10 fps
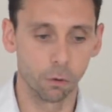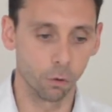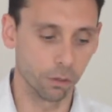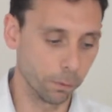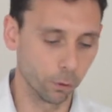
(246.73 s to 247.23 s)
or
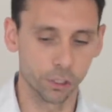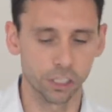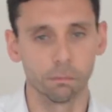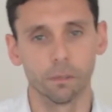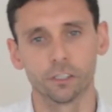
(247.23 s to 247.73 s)
the portion
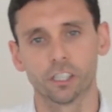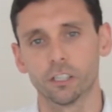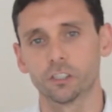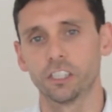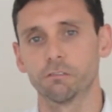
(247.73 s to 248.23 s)
that most
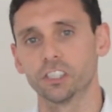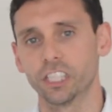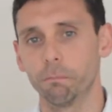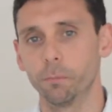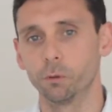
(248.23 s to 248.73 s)
closely
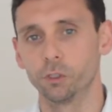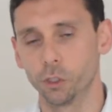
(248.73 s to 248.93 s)
resembles